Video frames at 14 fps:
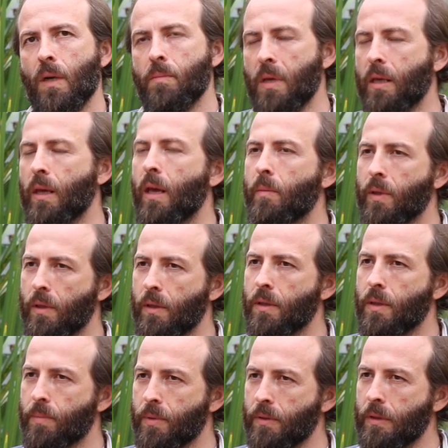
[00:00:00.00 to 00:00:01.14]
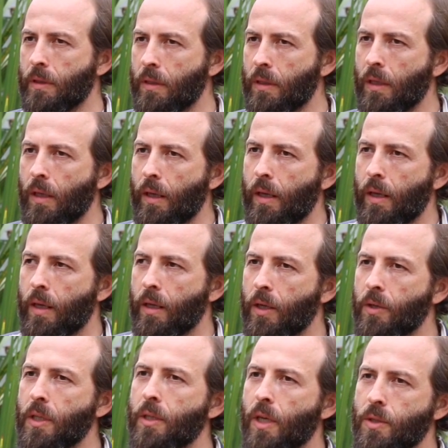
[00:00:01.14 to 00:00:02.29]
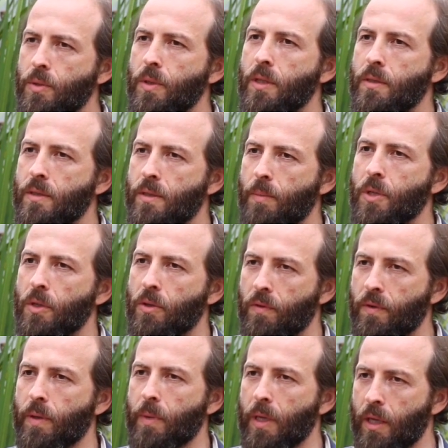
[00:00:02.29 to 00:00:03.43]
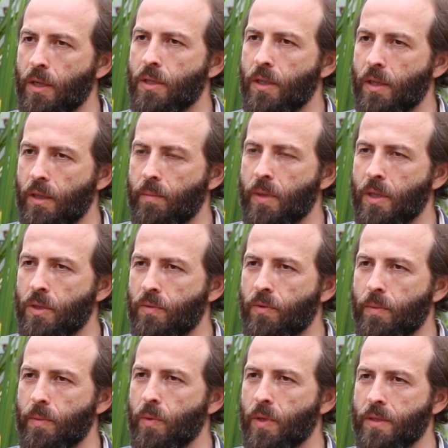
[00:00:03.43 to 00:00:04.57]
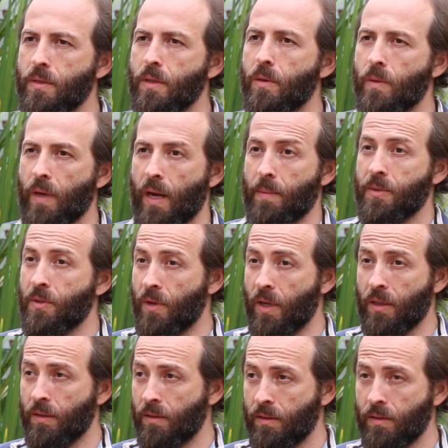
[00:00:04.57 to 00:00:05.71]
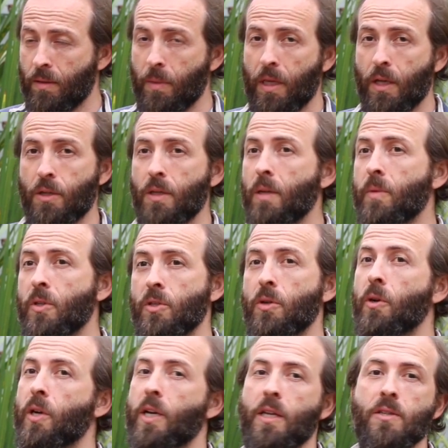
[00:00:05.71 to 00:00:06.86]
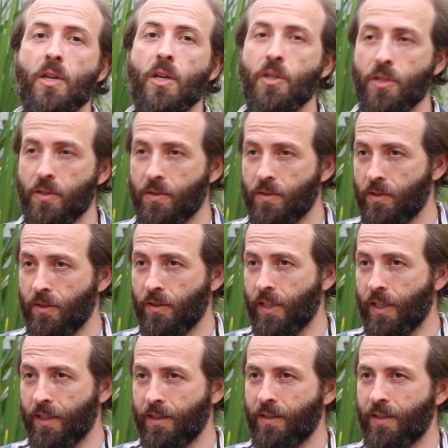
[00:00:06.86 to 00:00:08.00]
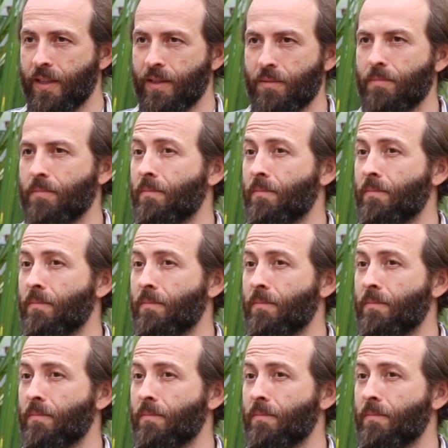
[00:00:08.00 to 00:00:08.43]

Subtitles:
became an entrepreneur. Got in touch with this subject of communication and image. For me, it was so abstract. Communication, image, and organizations. Like